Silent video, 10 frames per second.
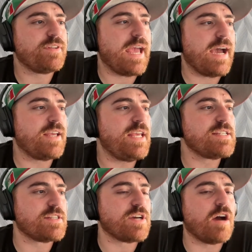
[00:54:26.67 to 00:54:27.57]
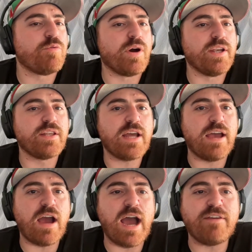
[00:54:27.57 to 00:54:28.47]
Yeah, he's a tough one.
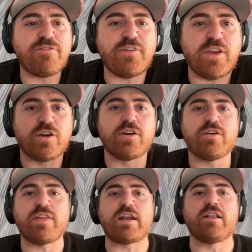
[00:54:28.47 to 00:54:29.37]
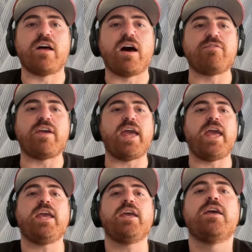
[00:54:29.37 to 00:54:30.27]
I fear that
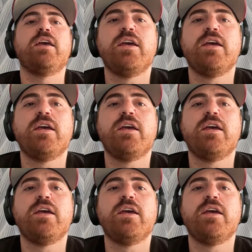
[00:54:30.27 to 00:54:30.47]
Olave